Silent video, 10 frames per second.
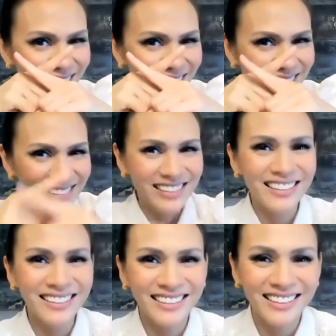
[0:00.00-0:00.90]
See?
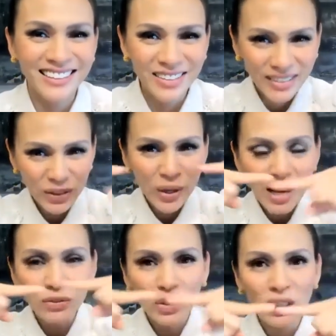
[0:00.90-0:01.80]
You have
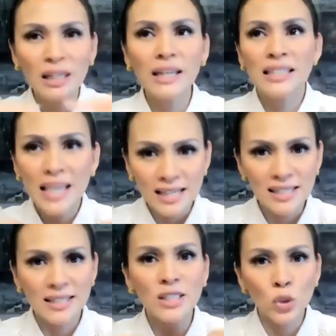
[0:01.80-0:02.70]
to like, yes,
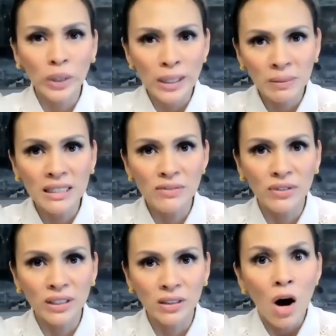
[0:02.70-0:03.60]
this is what I believe
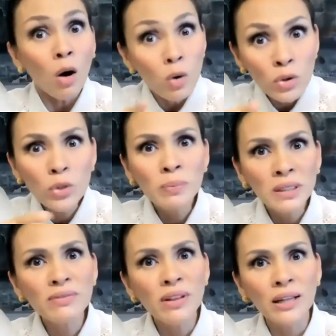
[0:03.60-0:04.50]
in. Oh, you
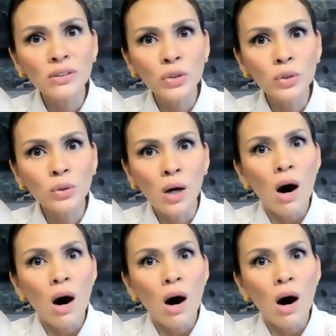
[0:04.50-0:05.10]
believe in that too.